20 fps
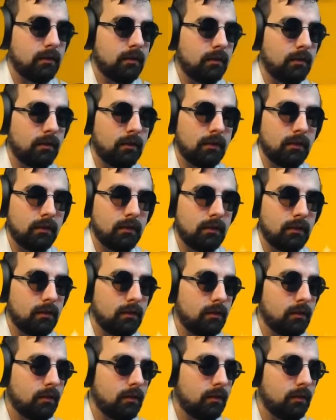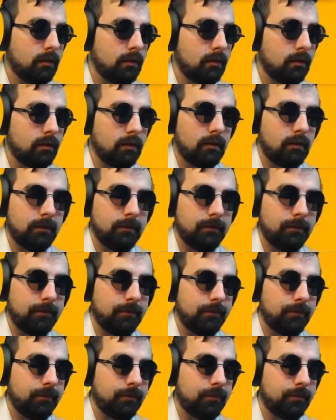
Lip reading: Nobody speaks.